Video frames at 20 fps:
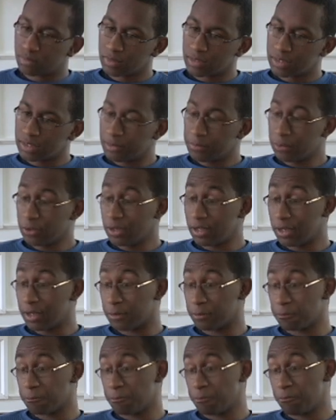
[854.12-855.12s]
So I'm really a
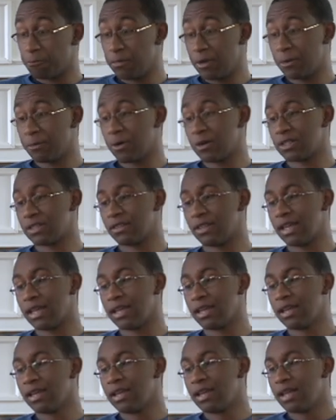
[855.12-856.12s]
big person like
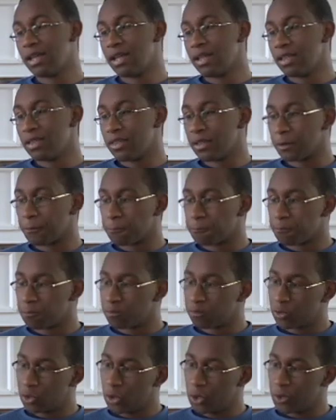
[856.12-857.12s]
the
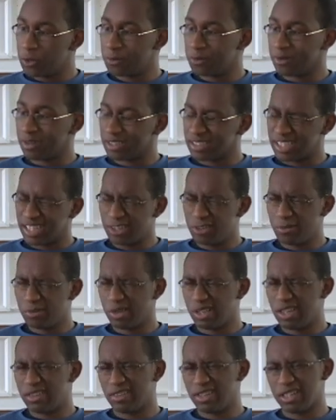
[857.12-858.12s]
good. I do
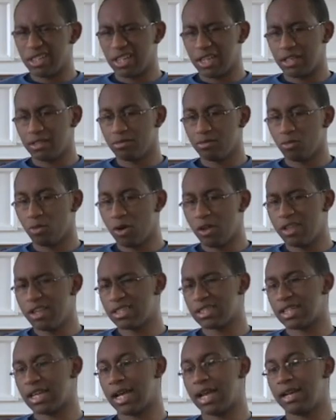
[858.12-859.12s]
believe in like world is
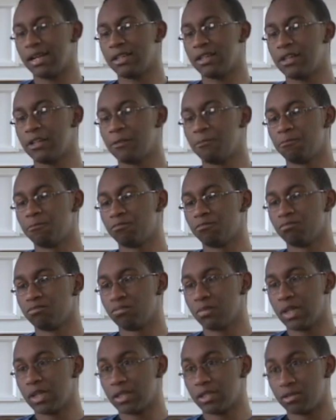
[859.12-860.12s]
kind of good.
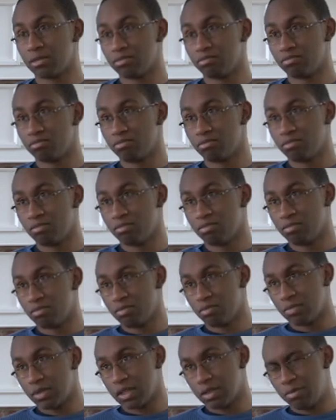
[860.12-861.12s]
It's
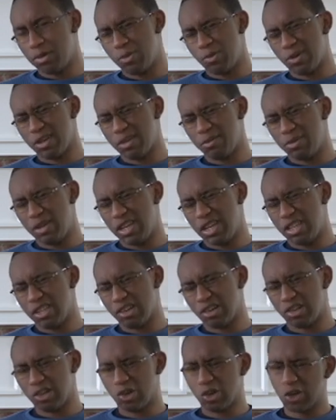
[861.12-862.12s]
because people can be
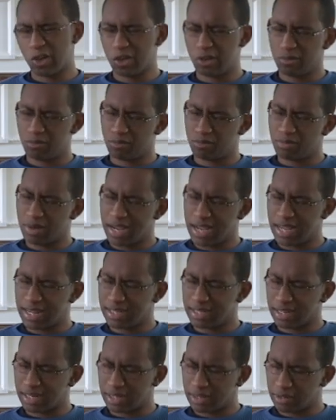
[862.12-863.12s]
either good,
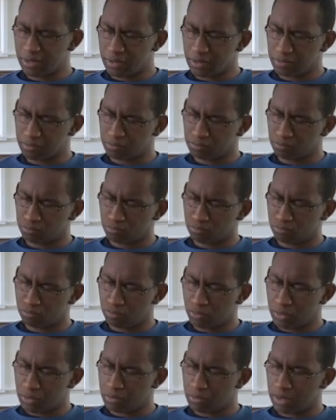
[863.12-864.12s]
bad,
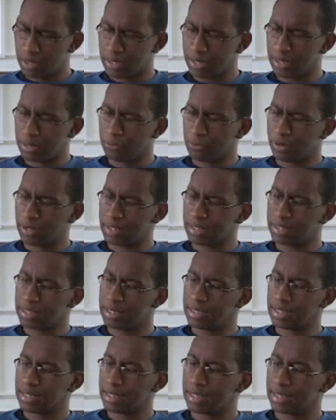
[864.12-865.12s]
but I want
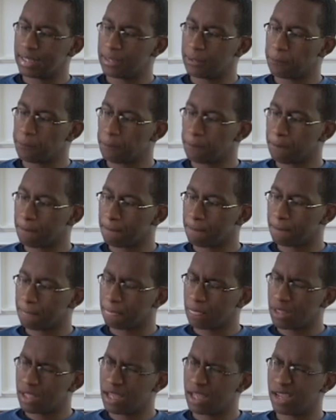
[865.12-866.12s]
the. I
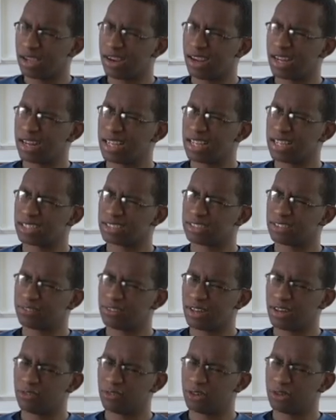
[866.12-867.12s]
gotta actually
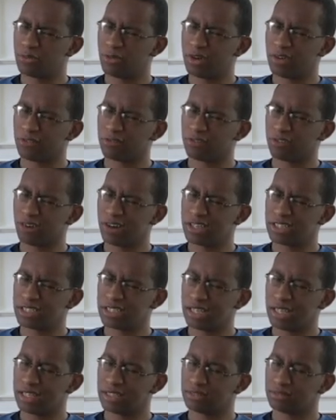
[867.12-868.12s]
find a good way to phrase
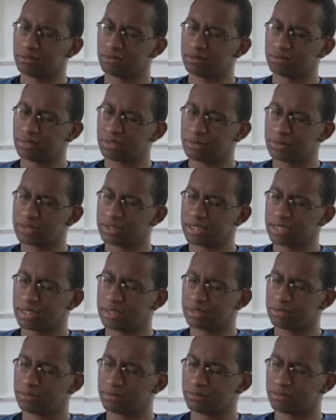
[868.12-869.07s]
that. Give me a second.